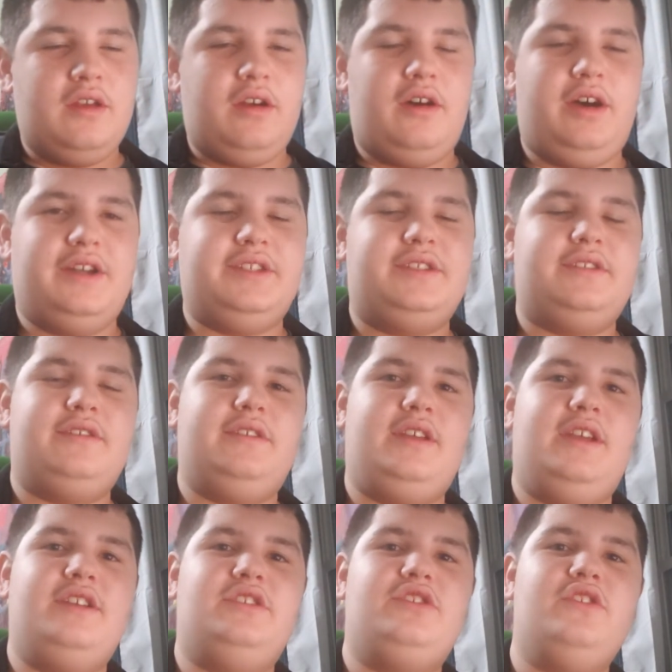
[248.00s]
odds.
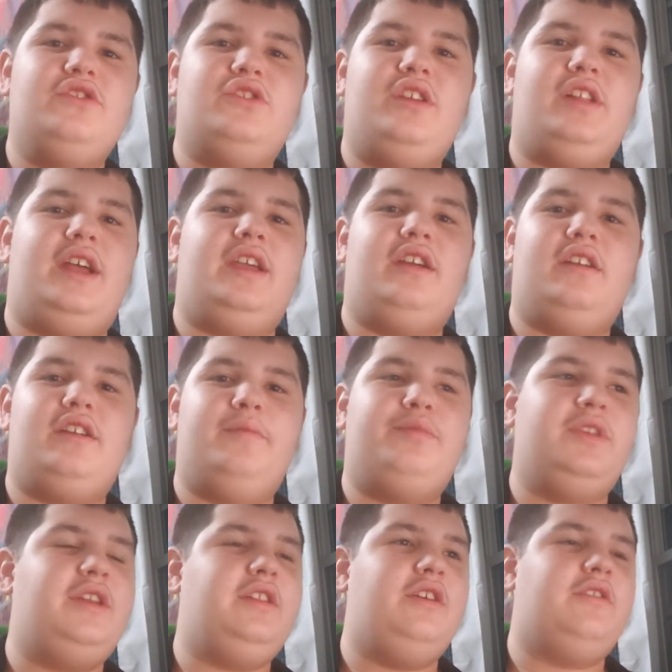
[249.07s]
It's usually like
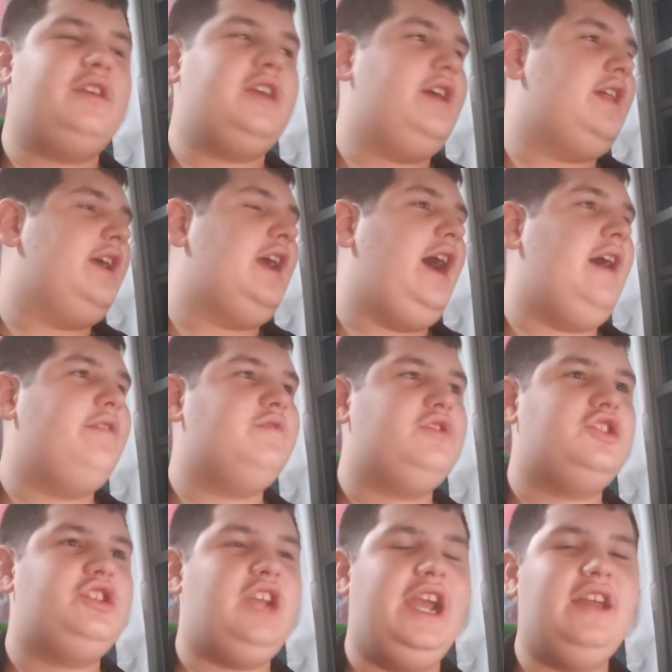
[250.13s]
completely okay. Like
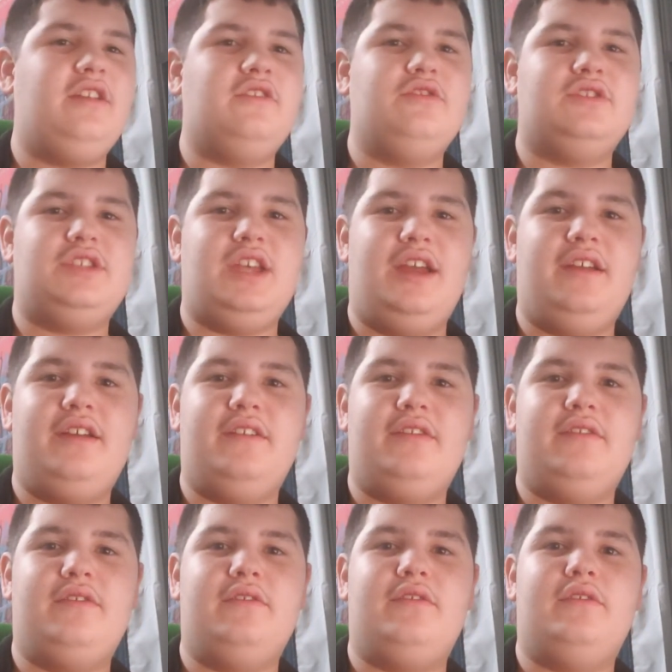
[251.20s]
shaders.
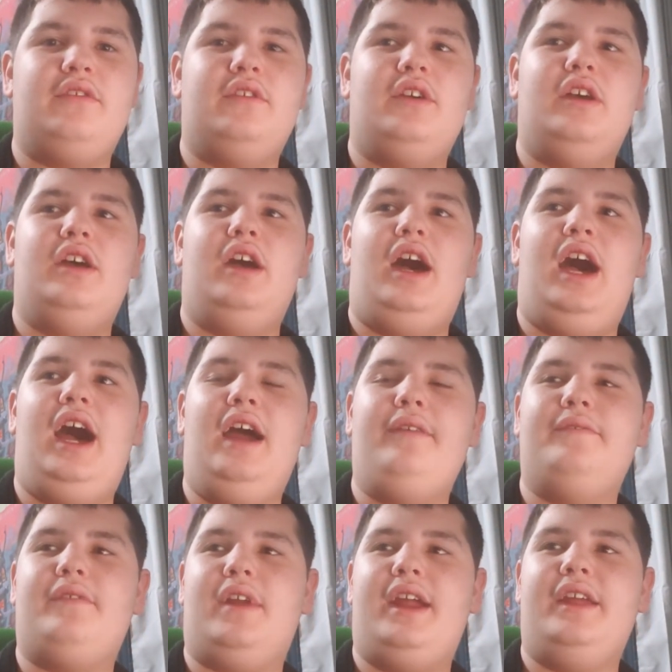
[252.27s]
I've
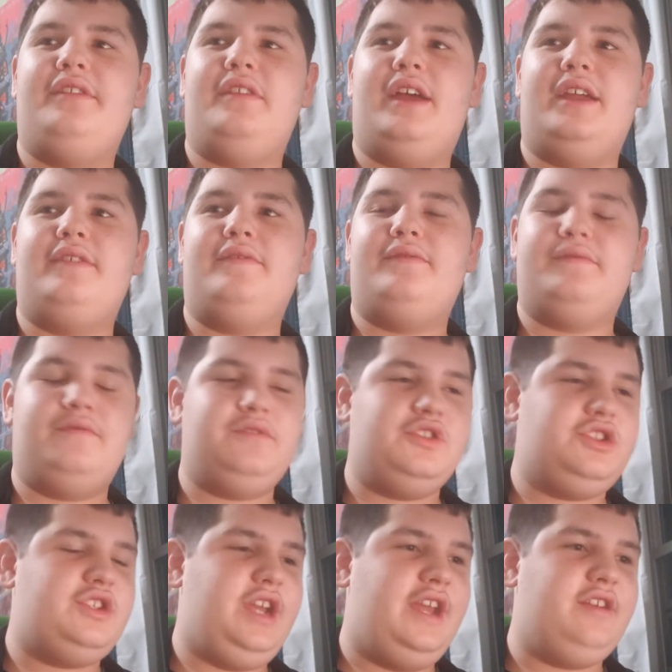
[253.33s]
ran like
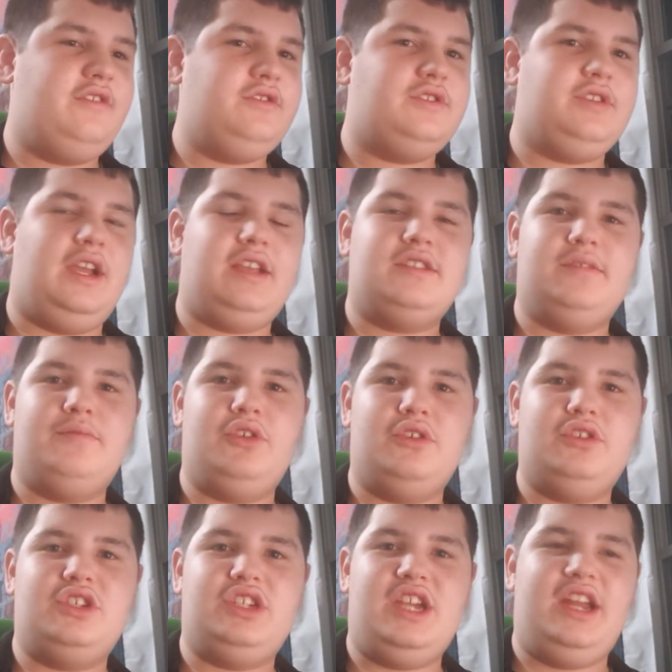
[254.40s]
shaders, like some
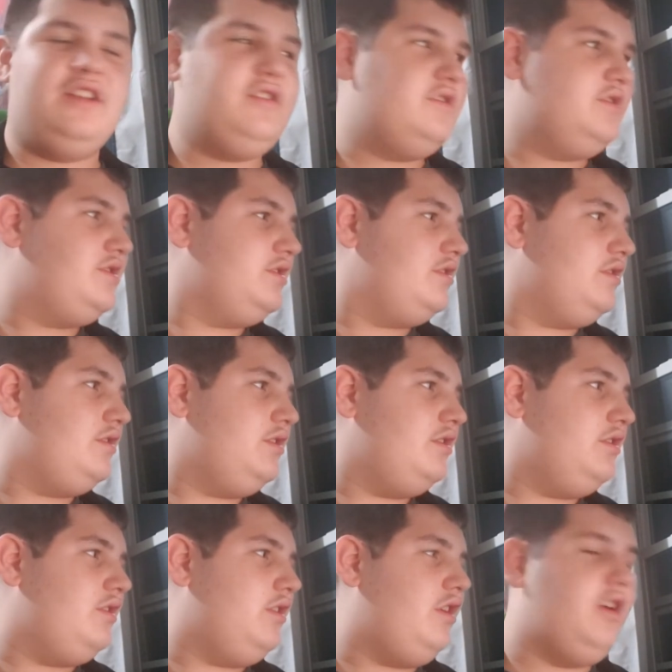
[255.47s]
good shaders
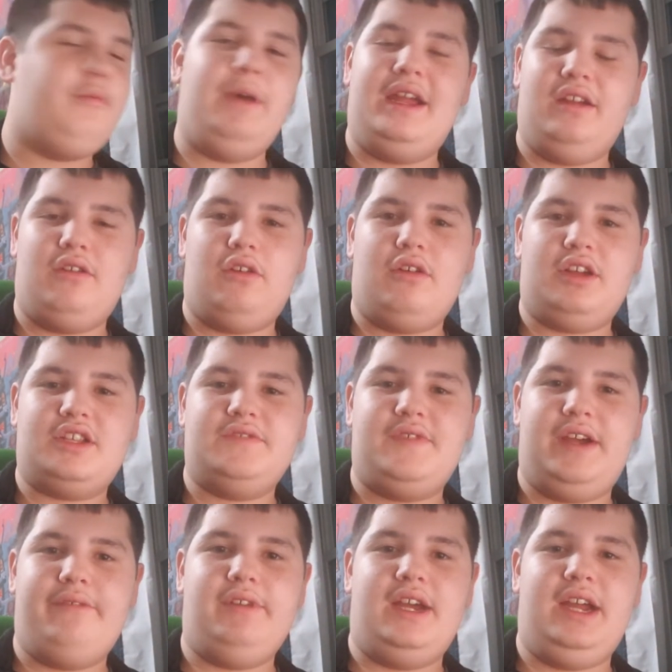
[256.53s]
on my RX
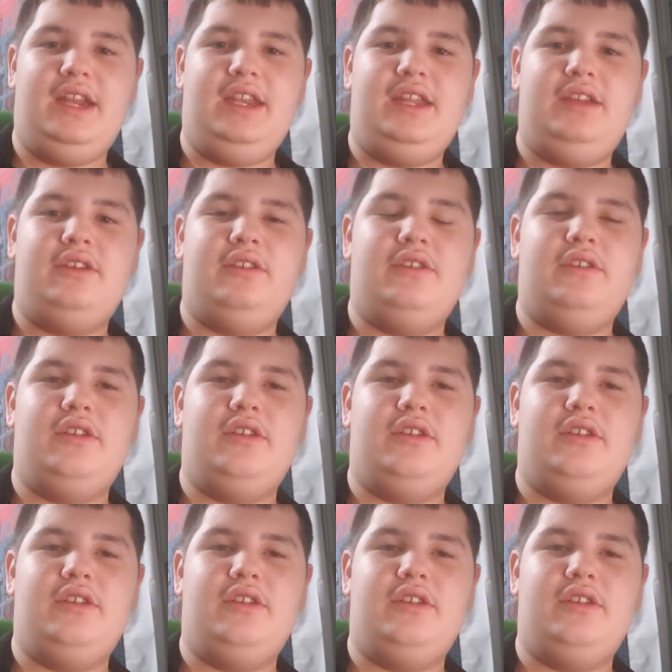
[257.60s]
590